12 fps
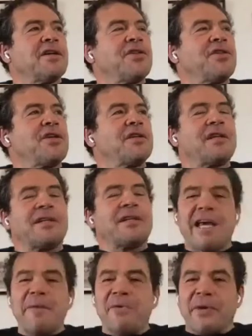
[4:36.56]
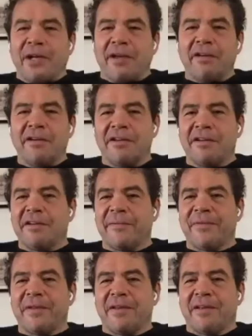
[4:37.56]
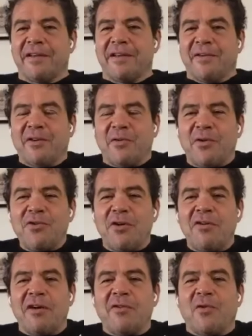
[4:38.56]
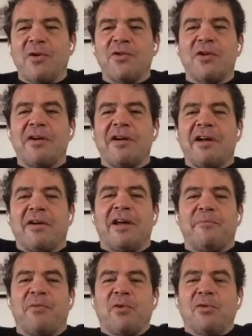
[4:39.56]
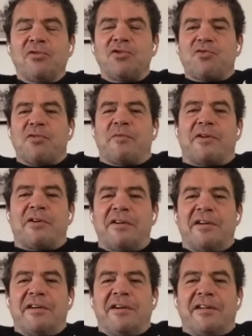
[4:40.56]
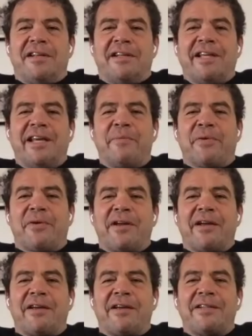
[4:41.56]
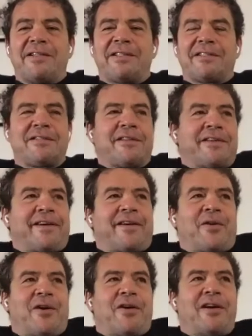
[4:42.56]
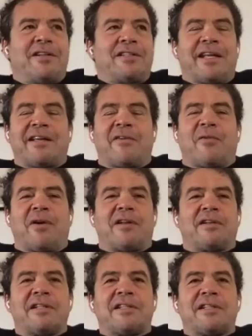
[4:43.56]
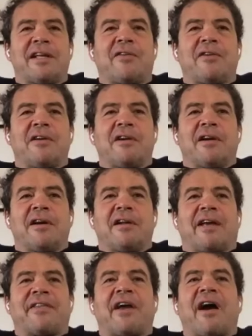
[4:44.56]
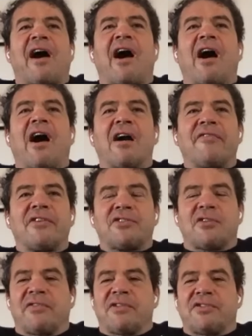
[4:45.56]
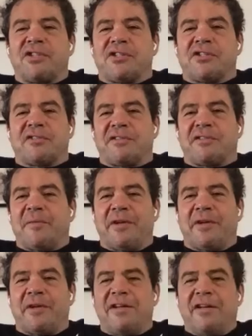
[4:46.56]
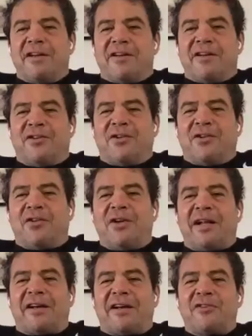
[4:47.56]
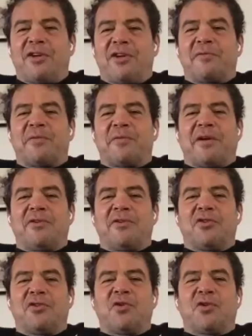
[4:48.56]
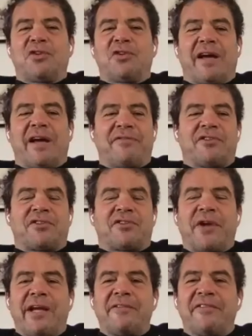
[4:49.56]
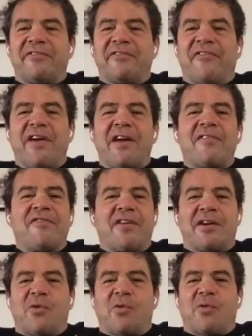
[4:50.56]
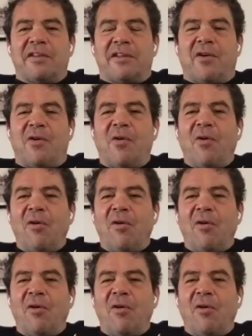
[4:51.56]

the, the tapering. When you're an, when you're a, a pool swimmer, the taper is it's like it's like like the harvest of the season. I mean, you could you could you, you could have trained very very well the whole year